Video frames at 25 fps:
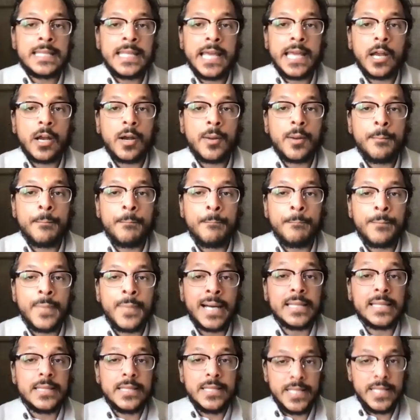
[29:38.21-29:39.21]
They are
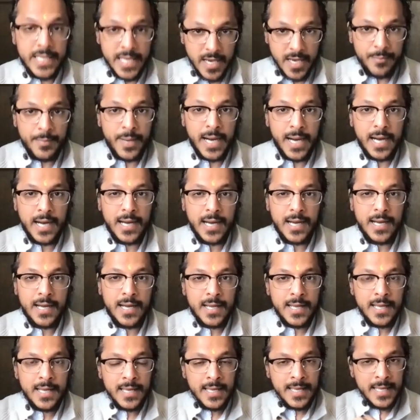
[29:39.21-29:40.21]
madhyama.
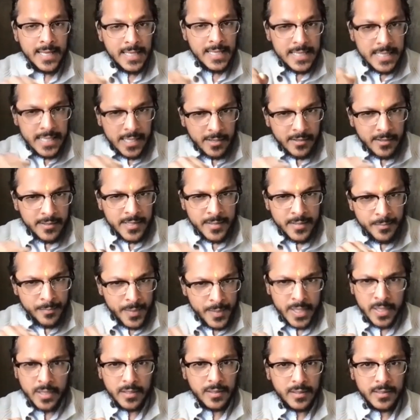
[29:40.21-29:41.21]
They're in the
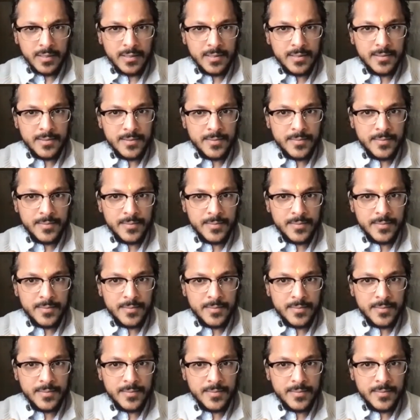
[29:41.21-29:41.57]
middle.